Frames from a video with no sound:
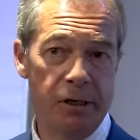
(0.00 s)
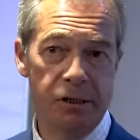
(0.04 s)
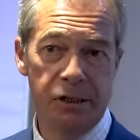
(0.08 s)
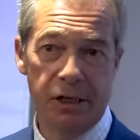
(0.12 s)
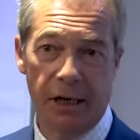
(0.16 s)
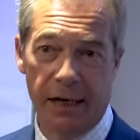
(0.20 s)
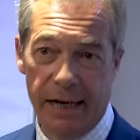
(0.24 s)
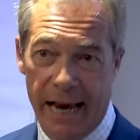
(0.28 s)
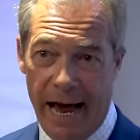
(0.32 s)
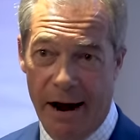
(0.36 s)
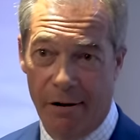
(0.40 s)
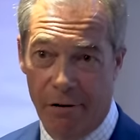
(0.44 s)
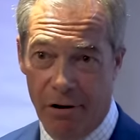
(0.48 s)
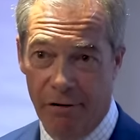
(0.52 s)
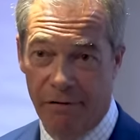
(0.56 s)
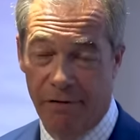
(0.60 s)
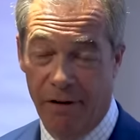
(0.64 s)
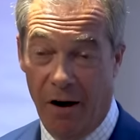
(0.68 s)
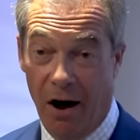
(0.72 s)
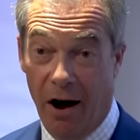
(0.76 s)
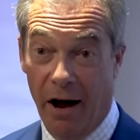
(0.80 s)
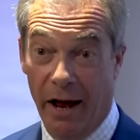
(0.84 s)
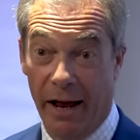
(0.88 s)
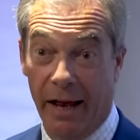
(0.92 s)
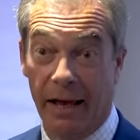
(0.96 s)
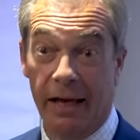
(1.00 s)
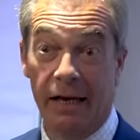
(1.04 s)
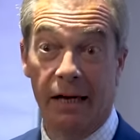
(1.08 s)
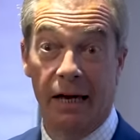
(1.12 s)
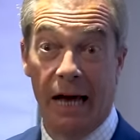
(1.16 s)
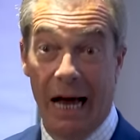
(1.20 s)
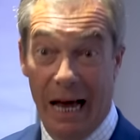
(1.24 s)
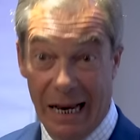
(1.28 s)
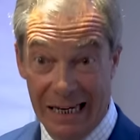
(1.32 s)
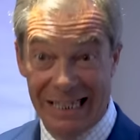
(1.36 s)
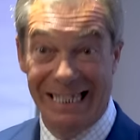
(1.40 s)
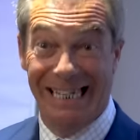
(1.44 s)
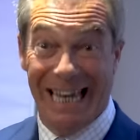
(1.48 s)
to clarify,
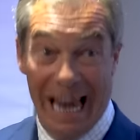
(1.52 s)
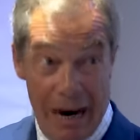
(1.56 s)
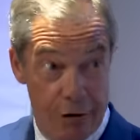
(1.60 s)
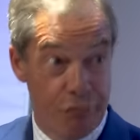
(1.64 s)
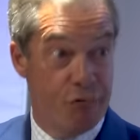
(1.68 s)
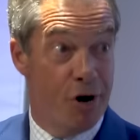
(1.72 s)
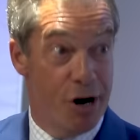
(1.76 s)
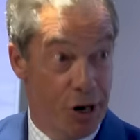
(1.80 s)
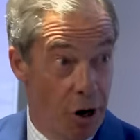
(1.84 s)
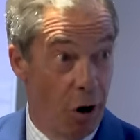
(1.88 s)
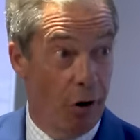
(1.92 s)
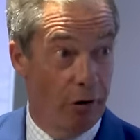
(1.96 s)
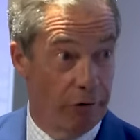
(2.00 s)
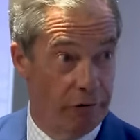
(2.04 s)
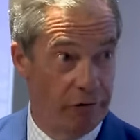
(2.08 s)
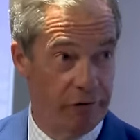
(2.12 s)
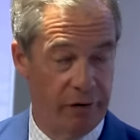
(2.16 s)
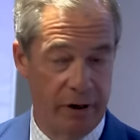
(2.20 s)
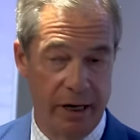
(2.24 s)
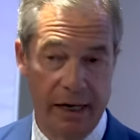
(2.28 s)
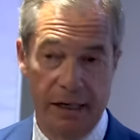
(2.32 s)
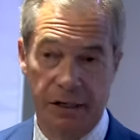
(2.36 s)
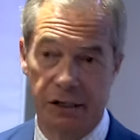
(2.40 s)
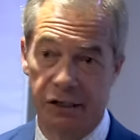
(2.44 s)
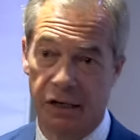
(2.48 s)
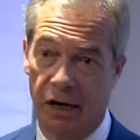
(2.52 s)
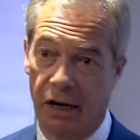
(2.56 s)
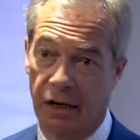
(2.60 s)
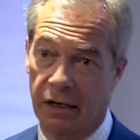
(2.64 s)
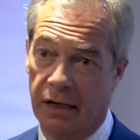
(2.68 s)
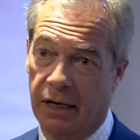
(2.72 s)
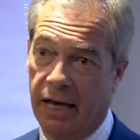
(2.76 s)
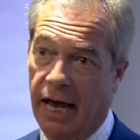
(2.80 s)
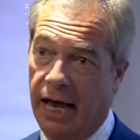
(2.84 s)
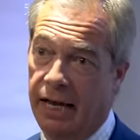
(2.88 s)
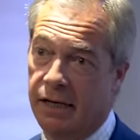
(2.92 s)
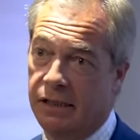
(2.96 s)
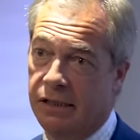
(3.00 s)
to get rid of in
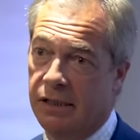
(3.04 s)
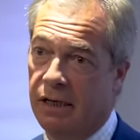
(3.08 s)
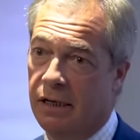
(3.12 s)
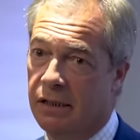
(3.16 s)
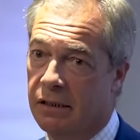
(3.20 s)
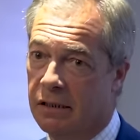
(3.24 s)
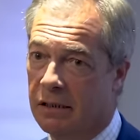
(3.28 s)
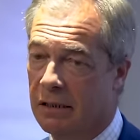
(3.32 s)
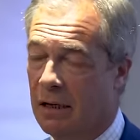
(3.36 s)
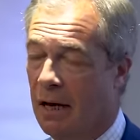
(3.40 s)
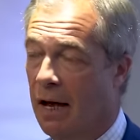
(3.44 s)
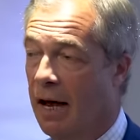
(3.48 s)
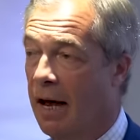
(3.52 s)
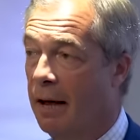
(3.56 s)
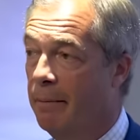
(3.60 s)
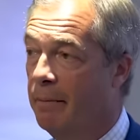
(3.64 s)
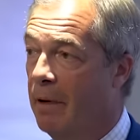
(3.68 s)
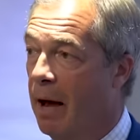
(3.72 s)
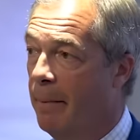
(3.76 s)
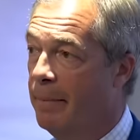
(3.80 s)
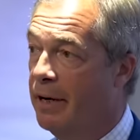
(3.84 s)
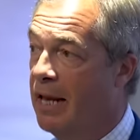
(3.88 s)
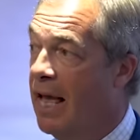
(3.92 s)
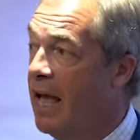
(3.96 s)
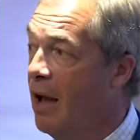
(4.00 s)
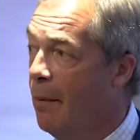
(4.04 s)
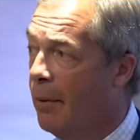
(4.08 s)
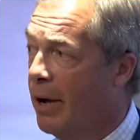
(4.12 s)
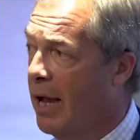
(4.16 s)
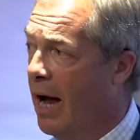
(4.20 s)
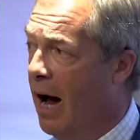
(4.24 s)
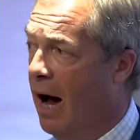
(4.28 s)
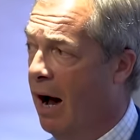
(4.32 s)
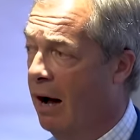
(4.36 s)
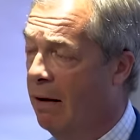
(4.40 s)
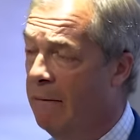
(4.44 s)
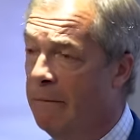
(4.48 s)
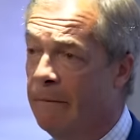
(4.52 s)
certain cases. Um, I mean, here we
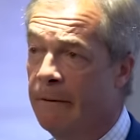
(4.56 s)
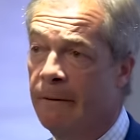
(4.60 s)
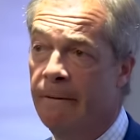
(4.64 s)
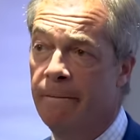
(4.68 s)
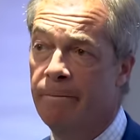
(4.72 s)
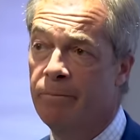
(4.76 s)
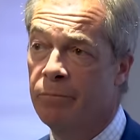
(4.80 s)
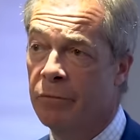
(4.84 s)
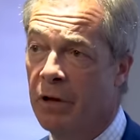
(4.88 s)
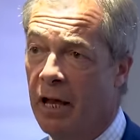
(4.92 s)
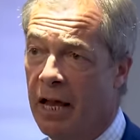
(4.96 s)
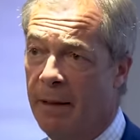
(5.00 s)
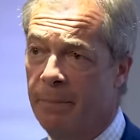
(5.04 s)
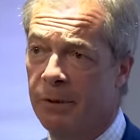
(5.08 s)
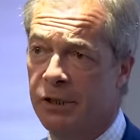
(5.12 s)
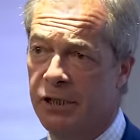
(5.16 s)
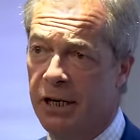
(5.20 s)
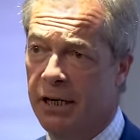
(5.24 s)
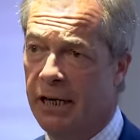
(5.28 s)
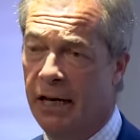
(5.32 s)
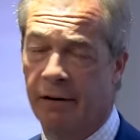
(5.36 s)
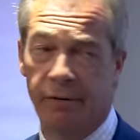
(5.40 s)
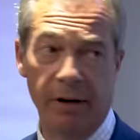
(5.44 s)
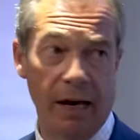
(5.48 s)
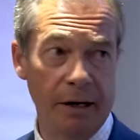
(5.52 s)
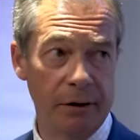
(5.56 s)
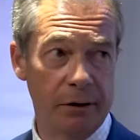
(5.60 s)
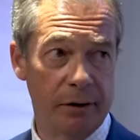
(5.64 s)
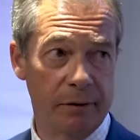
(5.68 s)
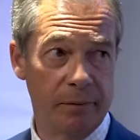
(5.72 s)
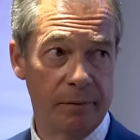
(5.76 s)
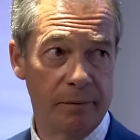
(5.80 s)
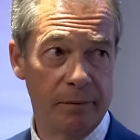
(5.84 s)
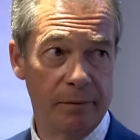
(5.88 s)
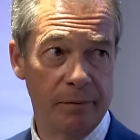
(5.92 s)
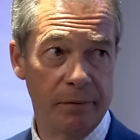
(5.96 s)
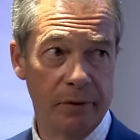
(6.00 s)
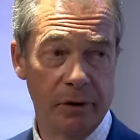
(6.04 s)
are in the City of
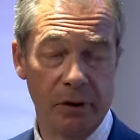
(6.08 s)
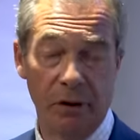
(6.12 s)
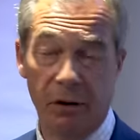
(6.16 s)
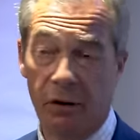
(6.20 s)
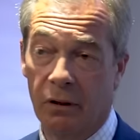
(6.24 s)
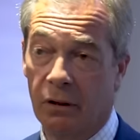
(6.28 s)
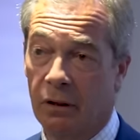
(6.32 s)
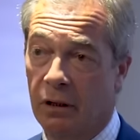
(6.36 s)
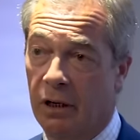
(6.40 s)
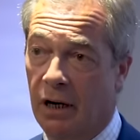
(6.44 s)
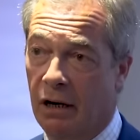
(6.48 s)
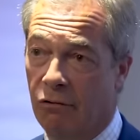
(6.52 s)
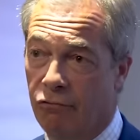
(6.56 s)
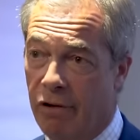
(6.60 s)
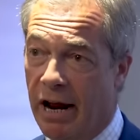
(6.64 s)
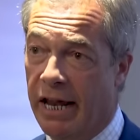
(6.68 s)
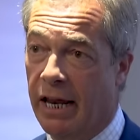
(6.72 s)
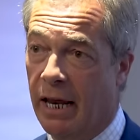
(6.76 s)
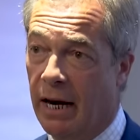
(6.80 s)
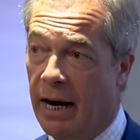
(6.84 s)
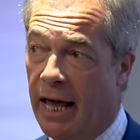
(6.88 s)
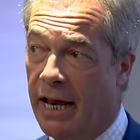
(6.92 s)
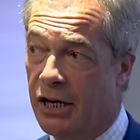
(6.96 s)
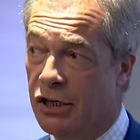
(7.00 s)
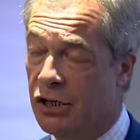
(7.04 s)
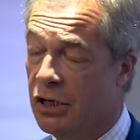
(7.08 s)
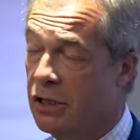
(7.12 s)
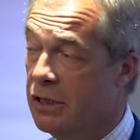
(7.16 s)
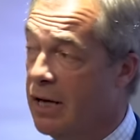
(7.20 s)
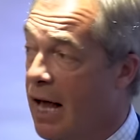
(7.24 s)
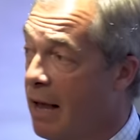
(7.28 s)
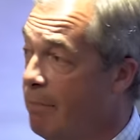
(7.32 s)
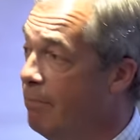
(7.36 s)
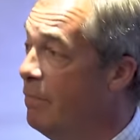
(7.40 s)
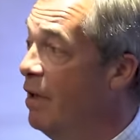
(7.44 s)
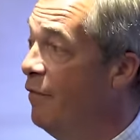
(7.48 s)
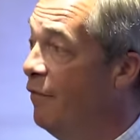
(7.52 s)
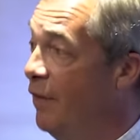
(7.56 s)
London. You know, regulations
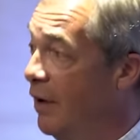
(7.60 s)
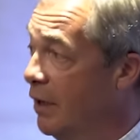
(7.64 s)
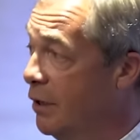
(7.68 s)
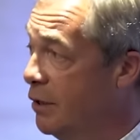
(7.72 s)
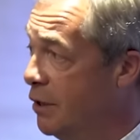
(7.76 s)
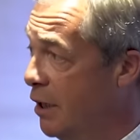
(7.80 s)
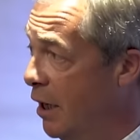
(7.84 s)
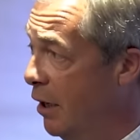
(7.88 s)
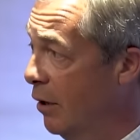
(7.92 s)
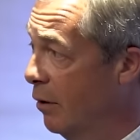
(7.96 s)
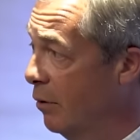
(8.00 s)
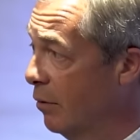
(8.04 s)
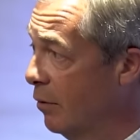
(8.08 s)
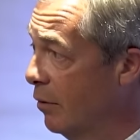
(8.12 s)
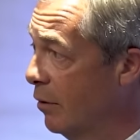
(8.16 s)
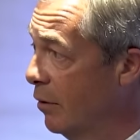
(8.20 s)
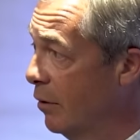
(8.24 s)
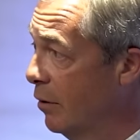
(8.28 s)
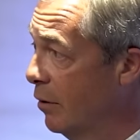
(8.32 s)
like MIFID II